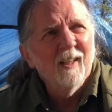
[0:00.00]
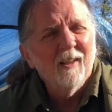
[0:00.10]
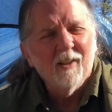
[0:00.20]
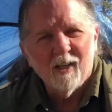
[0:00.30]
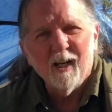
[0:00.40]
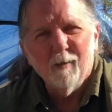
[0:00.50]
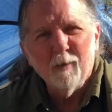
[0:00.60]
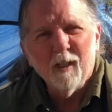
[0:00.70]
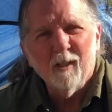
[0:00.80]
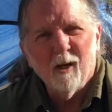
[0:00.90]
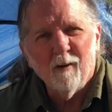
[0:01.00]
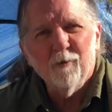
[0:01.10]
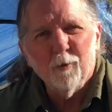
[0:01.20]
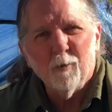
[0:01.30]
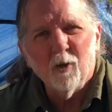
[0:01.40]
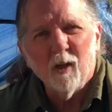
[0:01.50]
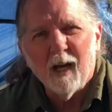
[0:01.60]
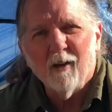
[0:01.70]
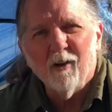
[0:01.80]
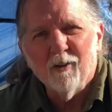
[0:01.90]
that I can be comfortable
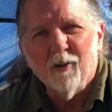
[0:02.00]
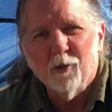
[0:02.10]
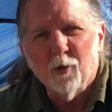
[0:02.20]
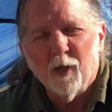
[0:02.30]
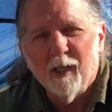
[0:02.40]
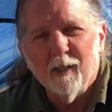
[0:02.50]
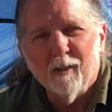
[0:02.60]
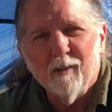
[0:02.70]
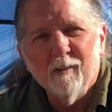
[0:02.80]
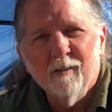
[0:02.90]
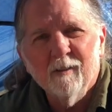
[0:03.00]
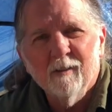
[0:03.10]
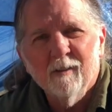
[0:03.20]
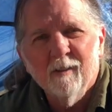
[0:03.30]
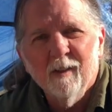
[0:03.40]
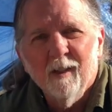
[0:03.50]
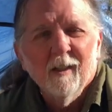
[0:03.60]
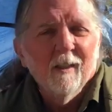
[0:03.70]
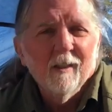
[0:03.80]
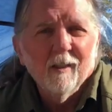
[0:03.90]
out on the trail,
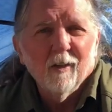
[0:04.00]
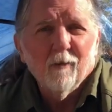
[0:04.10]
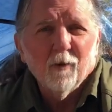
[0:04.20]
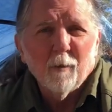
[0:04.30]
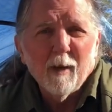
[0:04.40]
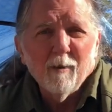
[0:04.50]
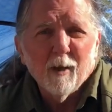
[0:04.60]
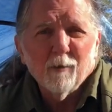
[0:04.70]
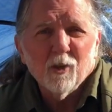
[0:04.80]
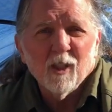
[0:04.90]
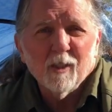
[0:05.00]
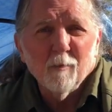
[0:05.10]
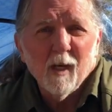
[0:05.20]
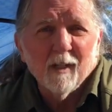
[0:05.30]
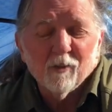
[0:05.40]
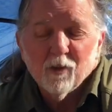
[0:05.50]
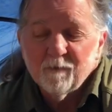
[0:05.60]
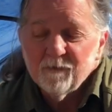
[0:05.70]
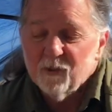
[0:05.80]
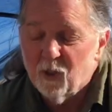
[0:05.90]
you know, for maybe up to 6 months.
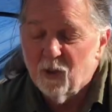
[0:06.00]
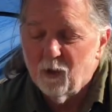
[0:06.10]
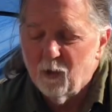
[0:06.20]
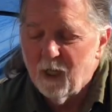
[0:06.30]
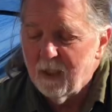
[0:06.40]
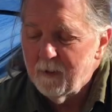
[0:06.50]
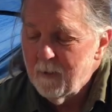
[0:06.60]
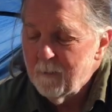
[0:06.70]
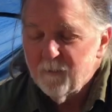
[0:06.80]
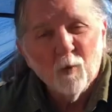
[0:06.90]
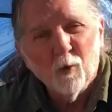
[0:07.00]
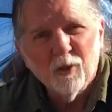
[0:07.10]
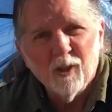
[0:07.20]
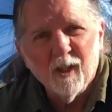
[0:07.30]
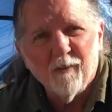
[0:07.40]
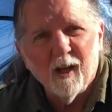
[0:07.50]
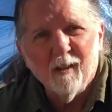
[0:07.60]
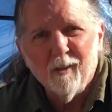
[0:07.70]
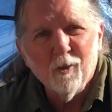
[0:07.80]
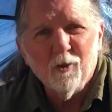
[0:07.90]
So we'll see if I
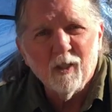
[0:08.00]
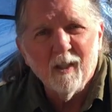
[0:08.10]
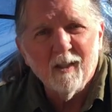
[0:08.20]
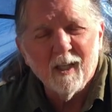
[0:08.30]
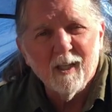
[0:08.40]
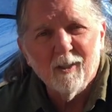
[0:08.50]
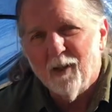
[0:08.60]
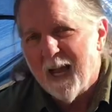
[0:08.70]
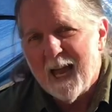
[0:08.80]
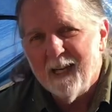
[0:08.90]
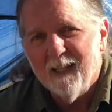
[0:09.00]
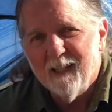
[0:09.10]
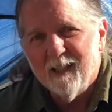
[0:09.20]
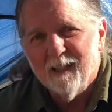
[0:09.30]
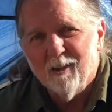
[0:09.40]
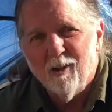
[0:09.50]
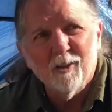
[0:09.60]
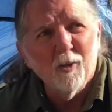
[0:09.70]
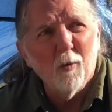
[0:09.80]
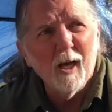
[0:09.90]
lose anything or add anything along
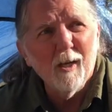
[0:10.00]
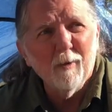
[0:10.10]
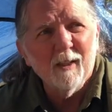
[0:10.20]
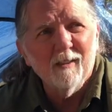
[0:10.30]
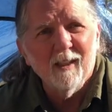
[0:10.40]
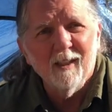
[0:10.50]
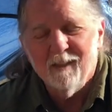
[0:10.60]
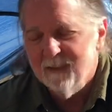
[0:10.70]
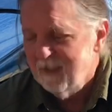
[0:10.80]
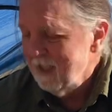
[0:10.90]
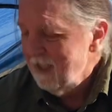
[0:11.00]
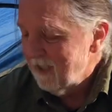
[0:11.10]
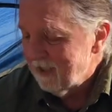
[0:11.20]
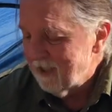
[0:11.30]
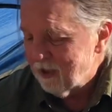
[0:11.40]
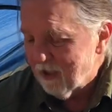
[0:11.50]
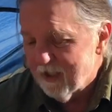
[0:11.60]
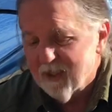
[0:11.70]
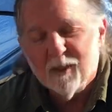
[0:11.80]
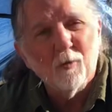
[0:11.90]
the way, but initially
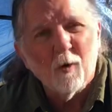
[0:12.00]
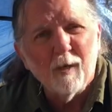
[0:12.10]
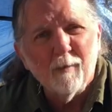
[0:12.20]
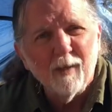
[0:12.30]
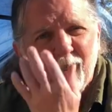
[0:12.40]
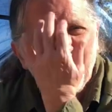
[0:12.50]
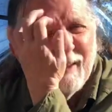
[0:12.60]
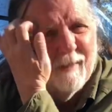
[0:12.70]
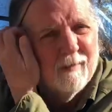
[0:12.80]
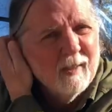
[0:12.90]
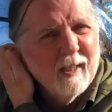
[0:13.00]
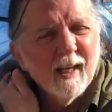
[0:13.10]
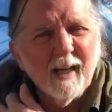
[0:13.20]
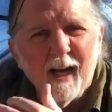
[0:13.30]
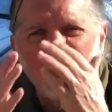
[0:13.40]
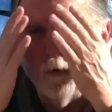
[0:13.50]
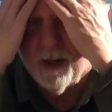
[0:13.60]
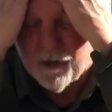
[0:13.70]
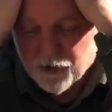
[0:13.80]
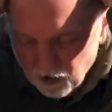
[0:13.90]
this is what I'm gonna head out with.
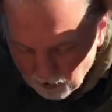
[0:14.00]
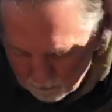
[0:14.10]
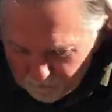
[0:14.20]
So